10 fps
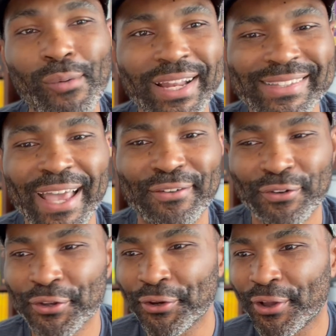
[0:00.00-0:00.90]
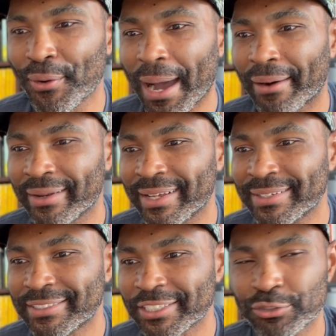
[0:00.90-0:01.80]
it take for you to go out and
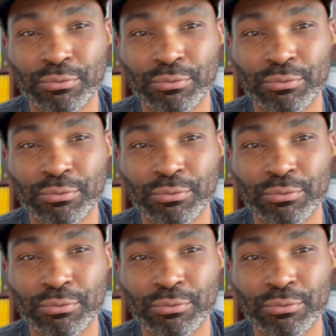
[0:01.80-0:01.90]
just